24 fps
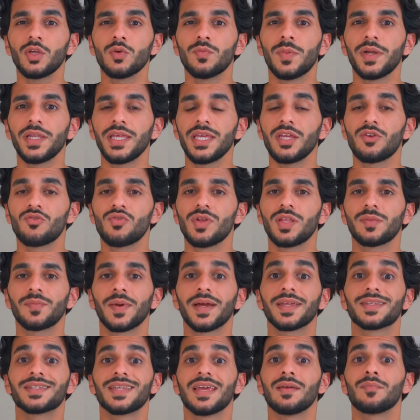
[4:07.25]
your money increased
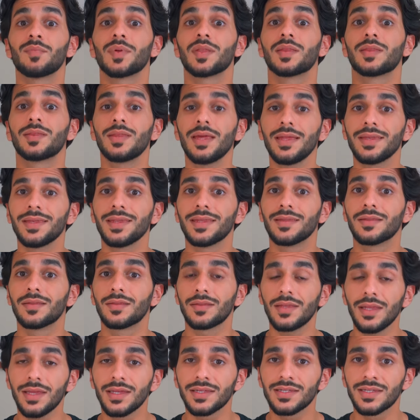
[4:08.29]
by 10%
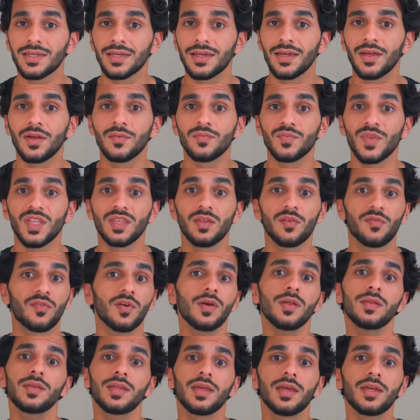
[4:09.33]
instead, then the
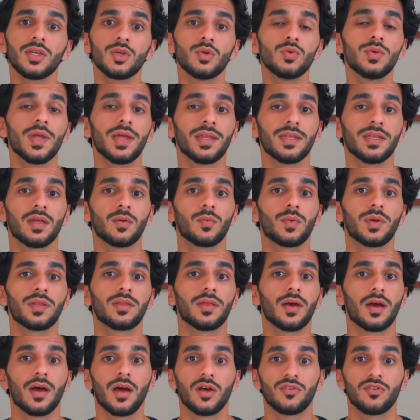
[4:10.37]
first year you'd end up with
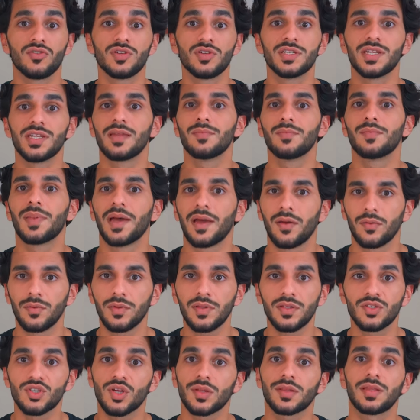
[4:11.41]
110
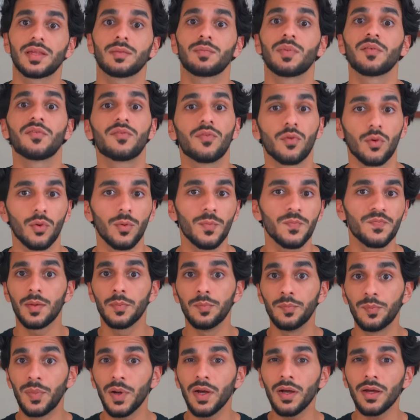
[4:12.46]
pounds, just like before.
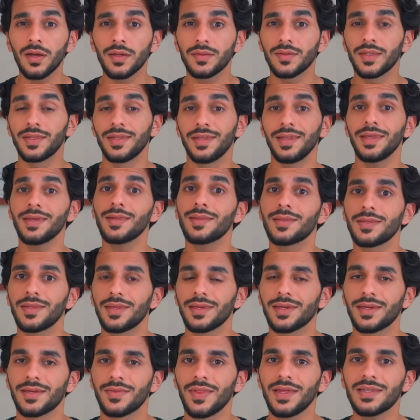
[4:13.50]
But the next
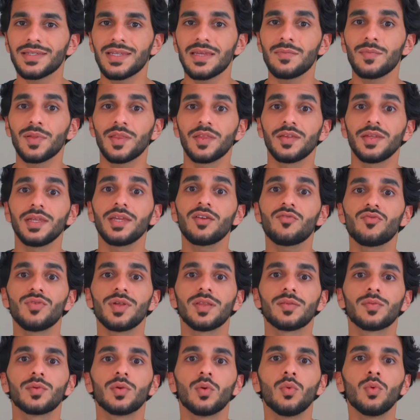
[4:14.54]
year, that 10%
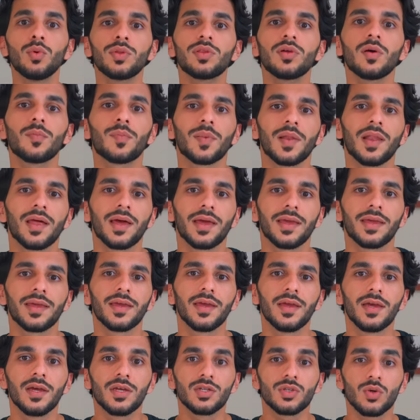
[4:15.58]
increase would also apply
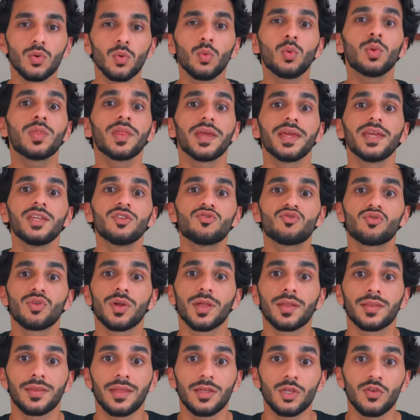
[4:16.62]
to all the
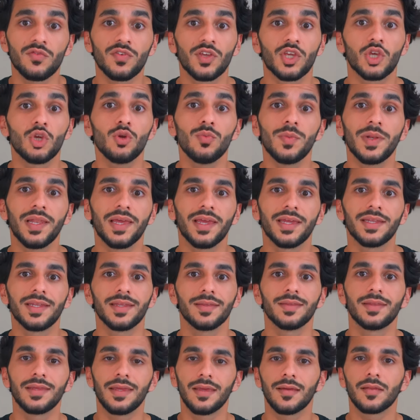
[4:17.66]
interest that you've accumulated
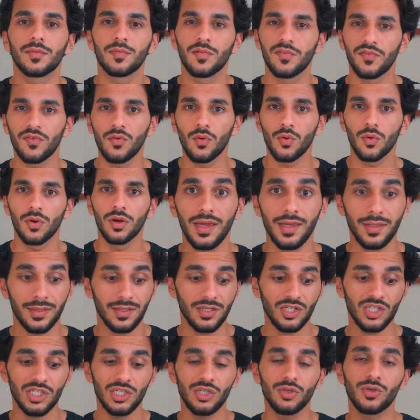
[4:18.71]
in the years before.
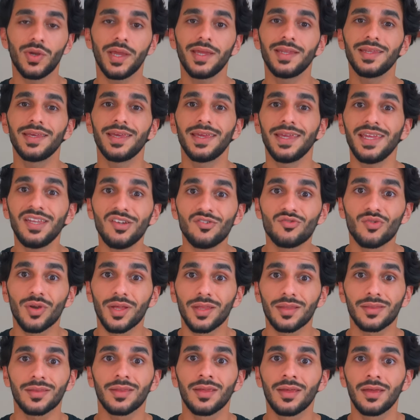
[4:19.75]
Essentially, you're gaining
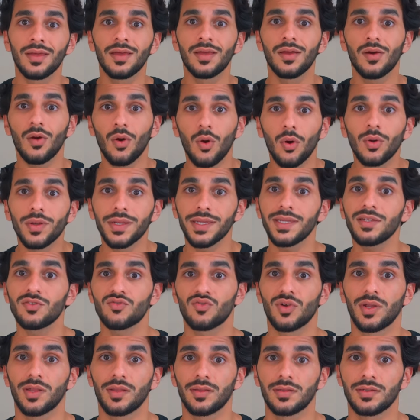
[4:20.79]
interest on
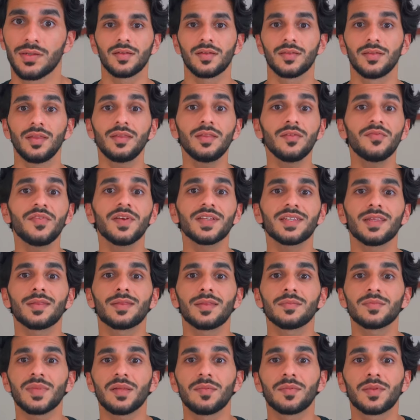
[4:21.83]
interest. This effect is
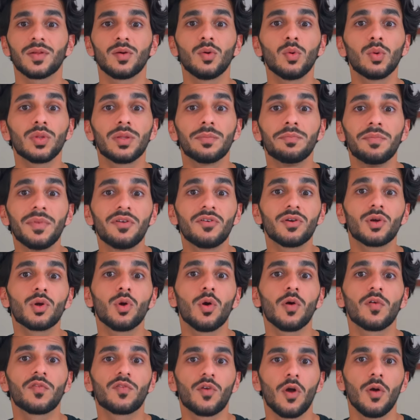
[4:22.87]
sometimes called the
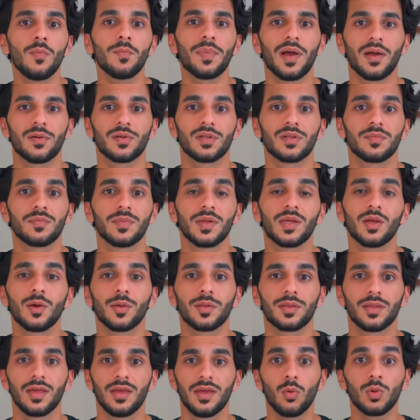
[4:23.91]
miracle of compounding
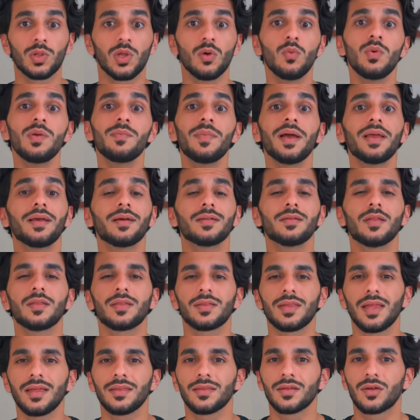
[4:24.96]
because although we might
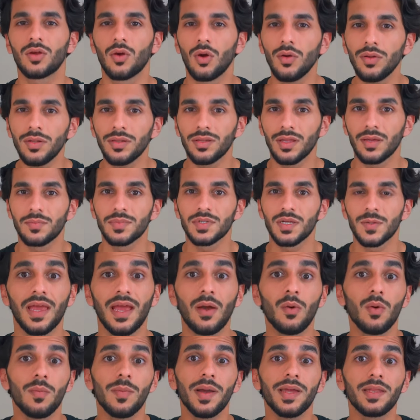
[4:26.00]
understand the concept,
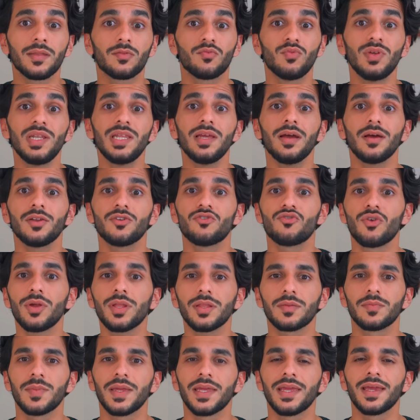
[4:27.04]
our minds really
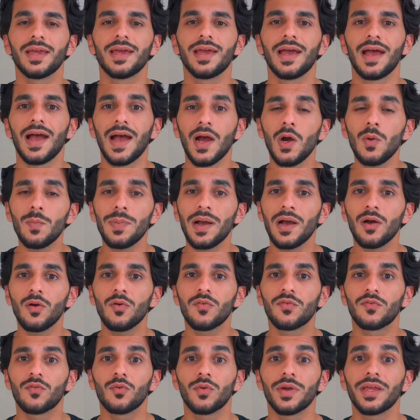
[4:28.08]
underestimate how
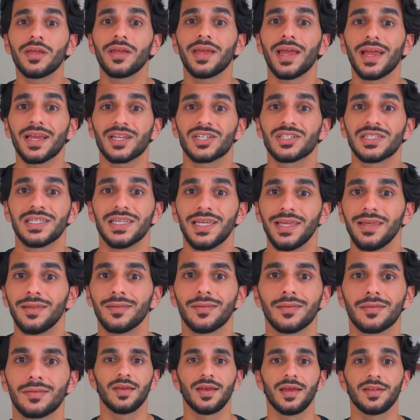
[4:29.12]
powerful it actually
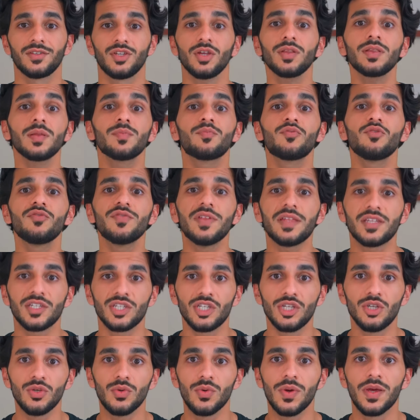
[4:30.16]
is. And just to prove that
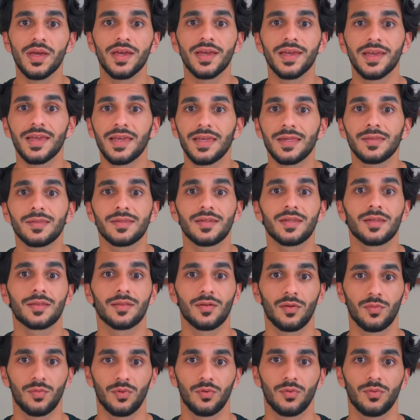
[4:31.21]
to you, Here's an
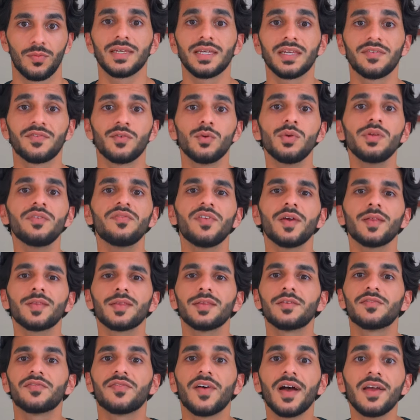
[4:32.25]
example. If you
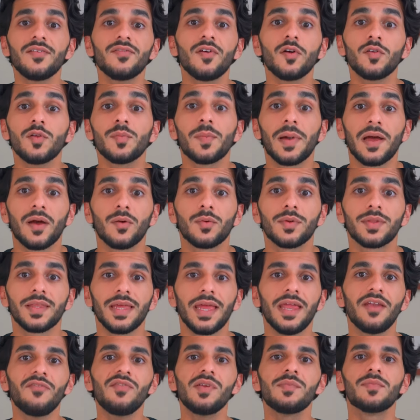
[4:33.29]
invested £500
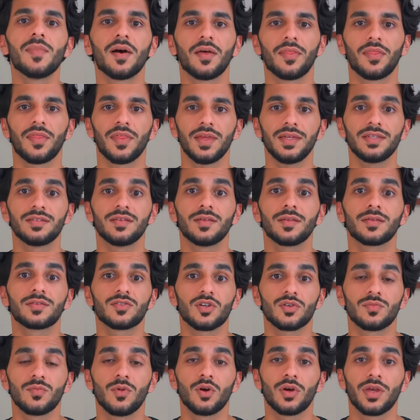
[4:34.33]
every month into the
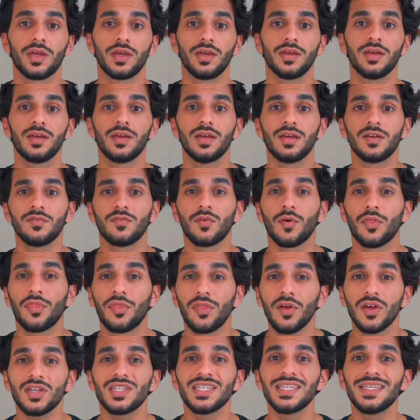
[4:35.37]
stock market for
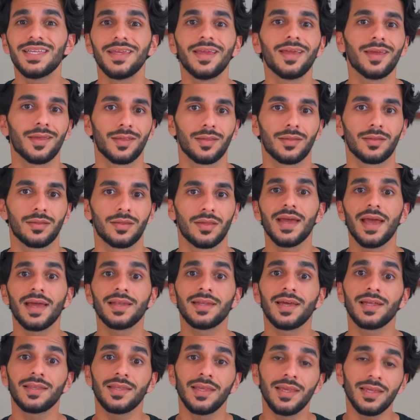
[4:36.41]
30 years, and
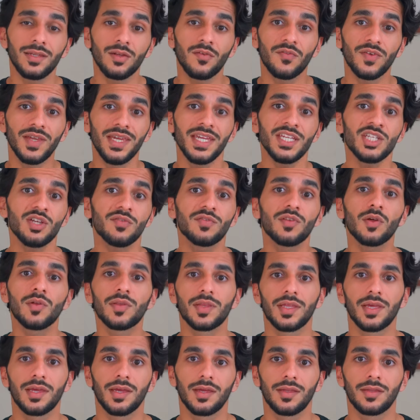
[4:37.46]
at the end of each of those
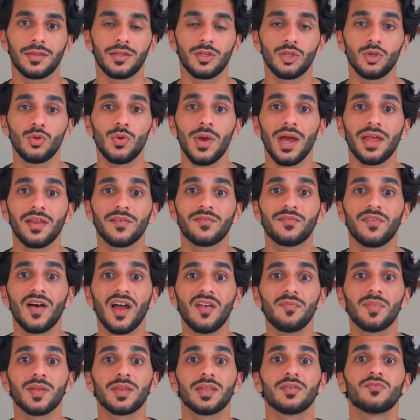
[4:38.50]
years, you had a
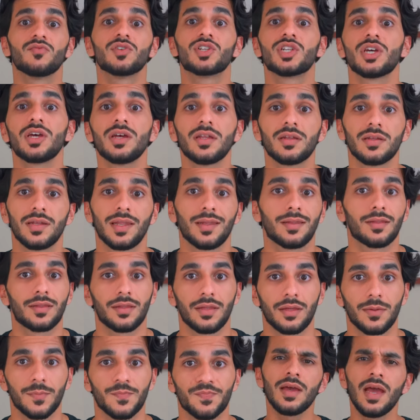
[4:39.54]
5% return, let's
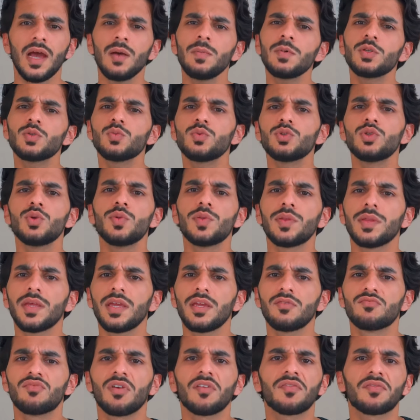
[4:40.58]
say, how much would you
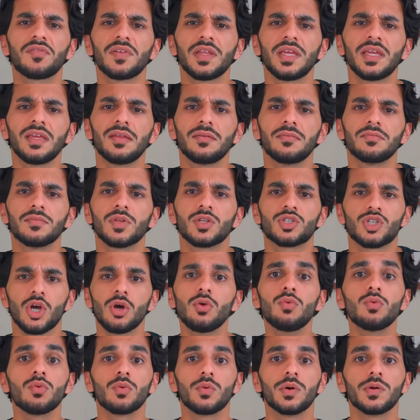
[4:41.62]
say roughly the
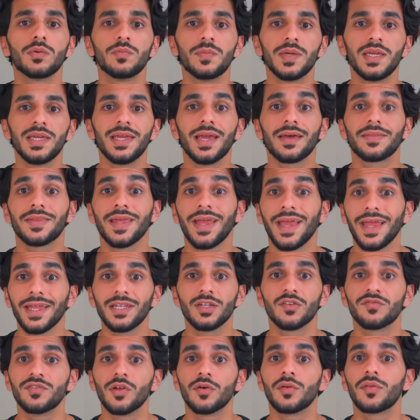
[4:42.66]
total would be at the
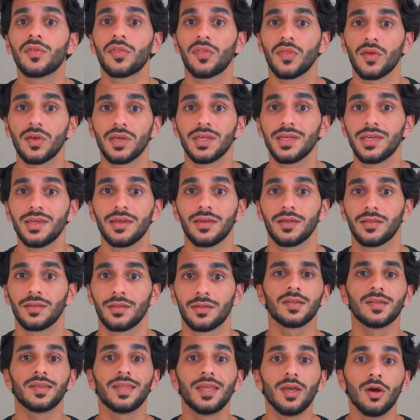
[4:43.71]
end of those 30
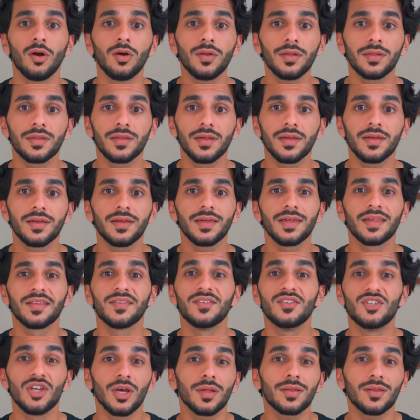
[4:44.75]
years? The answer
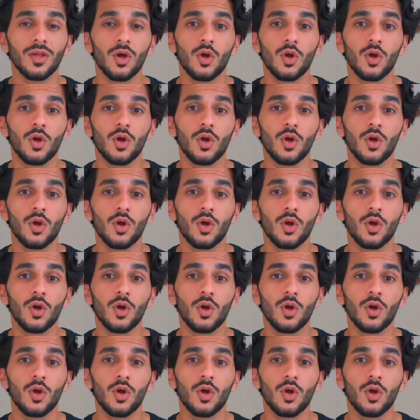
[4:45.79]
is just